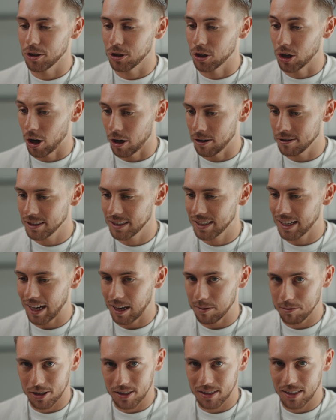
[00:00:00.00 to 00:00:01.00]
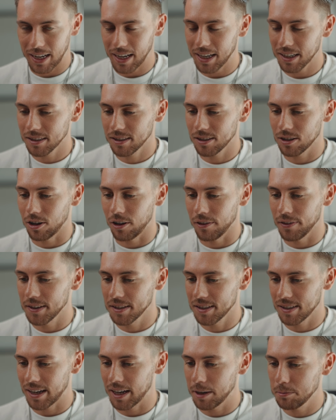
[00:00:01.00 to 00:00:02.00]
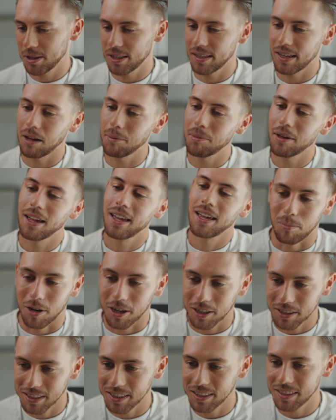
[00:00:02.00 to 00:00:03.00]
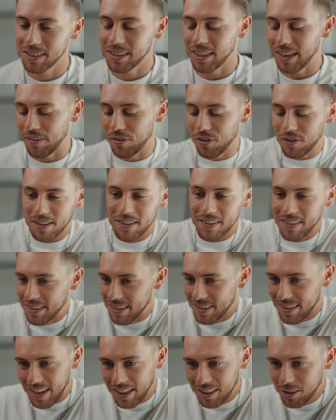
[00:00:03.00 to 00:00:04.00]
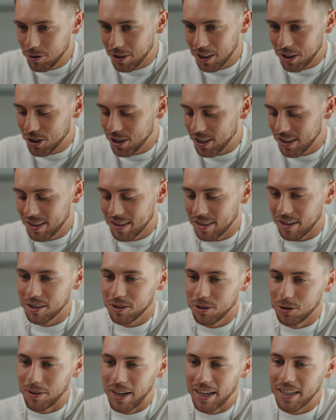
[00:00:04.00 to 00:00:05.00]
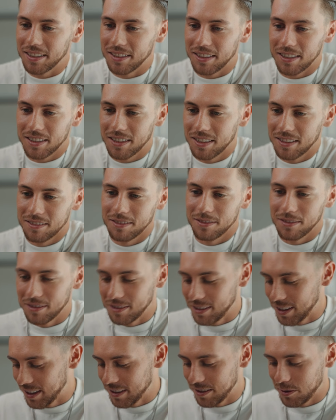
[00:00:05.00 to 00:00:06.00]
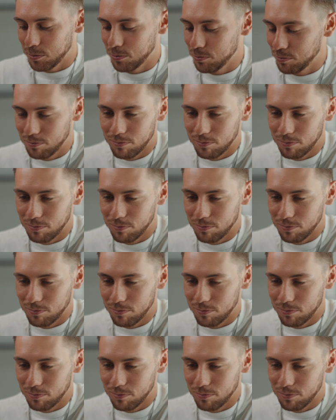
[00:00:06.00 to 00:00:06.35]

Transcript: the current caption text on this timestamp, mark it, and then you can just start to edit it. And